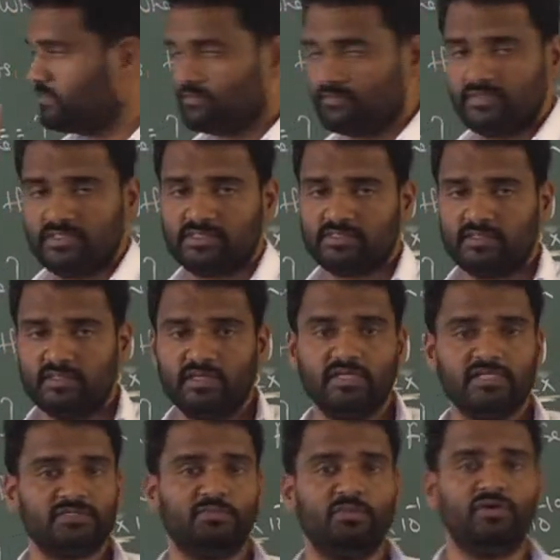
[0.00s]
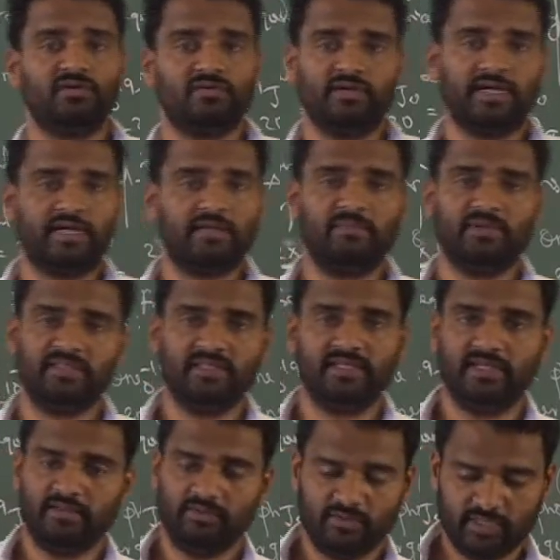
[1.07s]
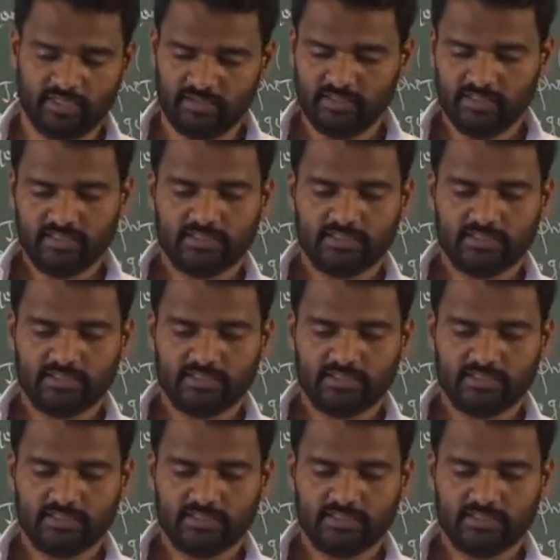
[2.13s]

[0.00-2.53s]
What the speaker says: this Niels Bohr atomic theory, okay.